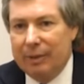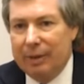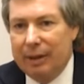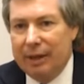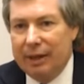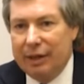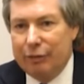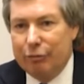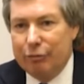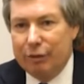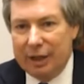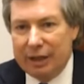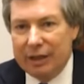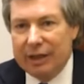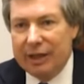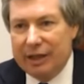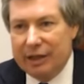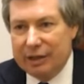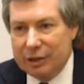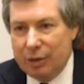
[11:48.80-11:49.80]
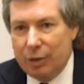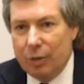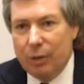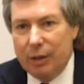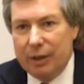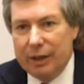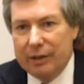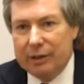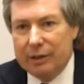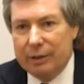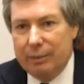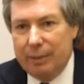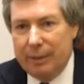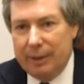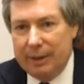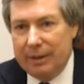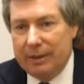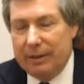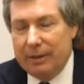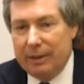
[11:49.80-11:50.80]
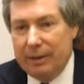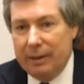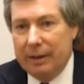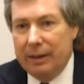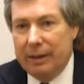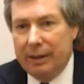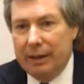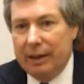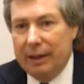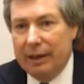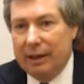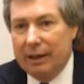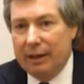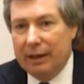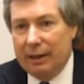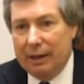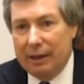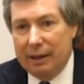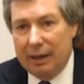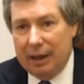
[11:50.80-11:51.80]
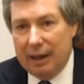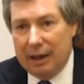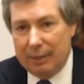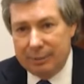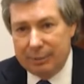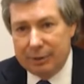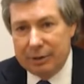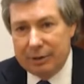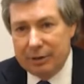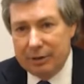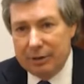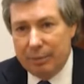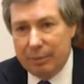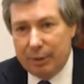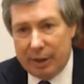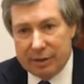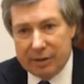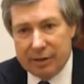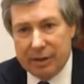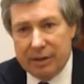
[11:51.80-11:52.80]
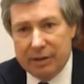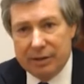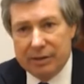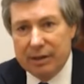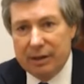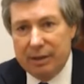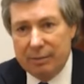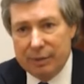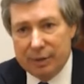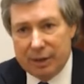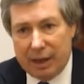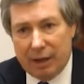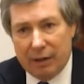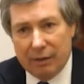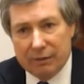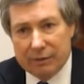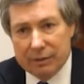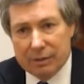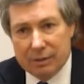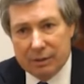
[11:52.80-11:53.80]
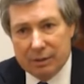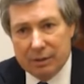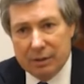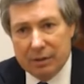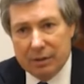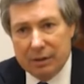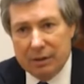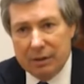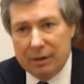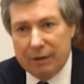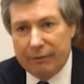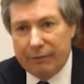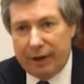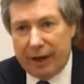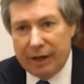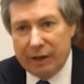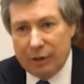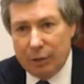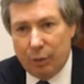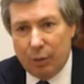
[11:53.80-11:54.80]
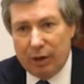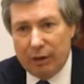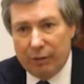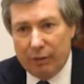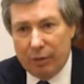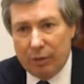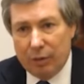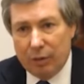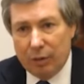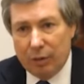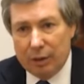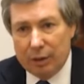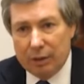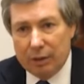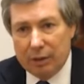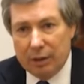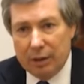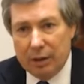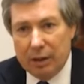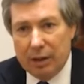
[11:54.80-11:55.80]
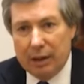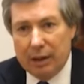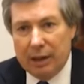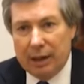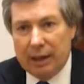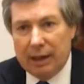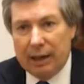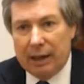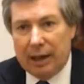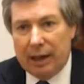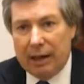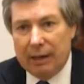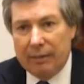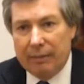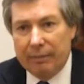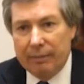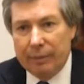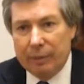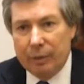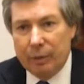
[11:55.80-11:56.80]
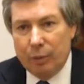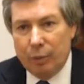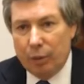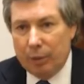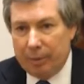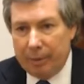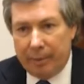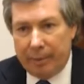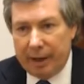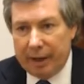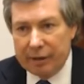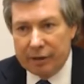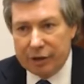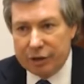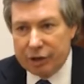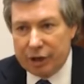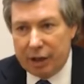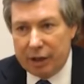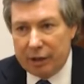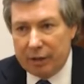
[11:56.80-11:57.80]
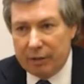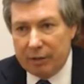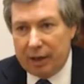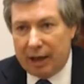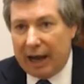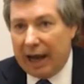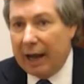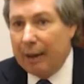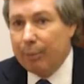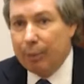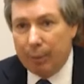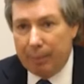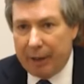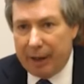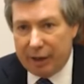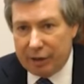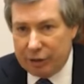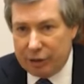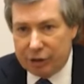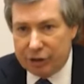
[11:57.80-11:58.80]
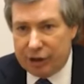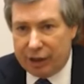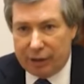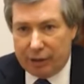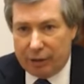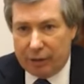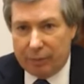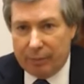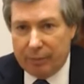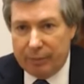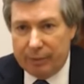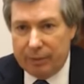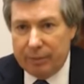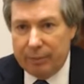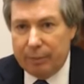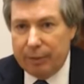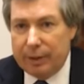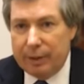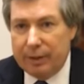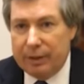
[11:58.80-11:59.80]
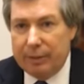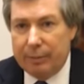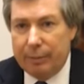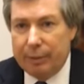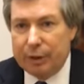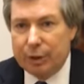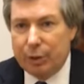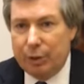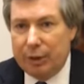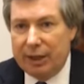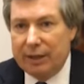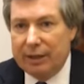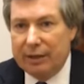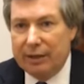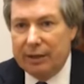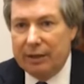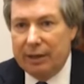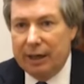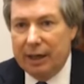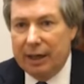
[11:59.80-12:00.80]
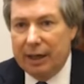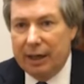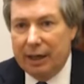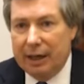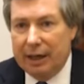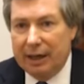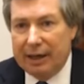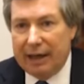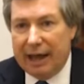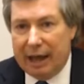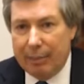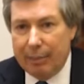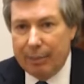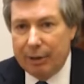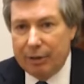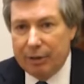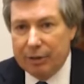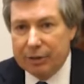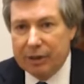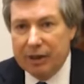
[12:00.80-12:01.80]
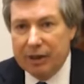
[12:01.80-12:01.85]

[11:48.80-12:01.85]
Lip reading: It really is going to be up to the presidents themselves to find a way forward. We're prepared to shuttle. I'm prepared to shuttle between capitals